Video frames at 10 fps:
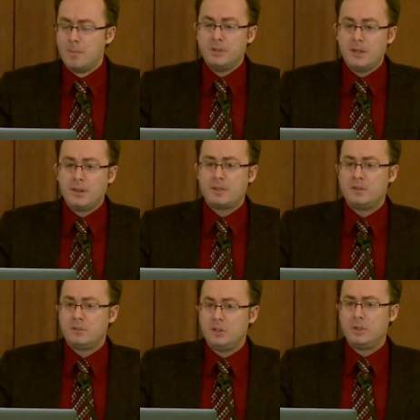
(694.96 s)
But nonetheless,
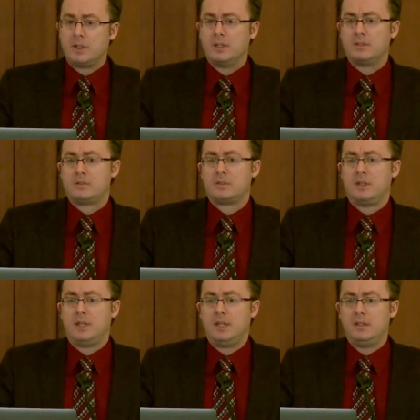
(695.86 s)
he's doing it
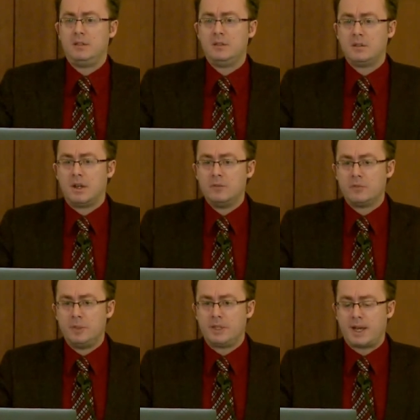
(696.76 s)
in
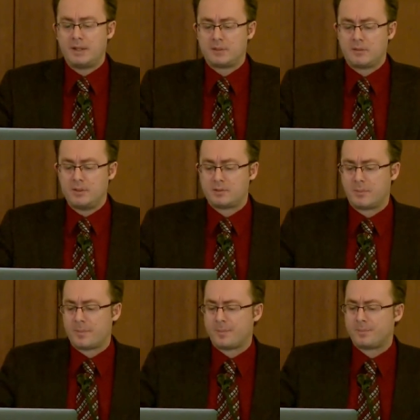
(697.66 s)
unfamiliar categories.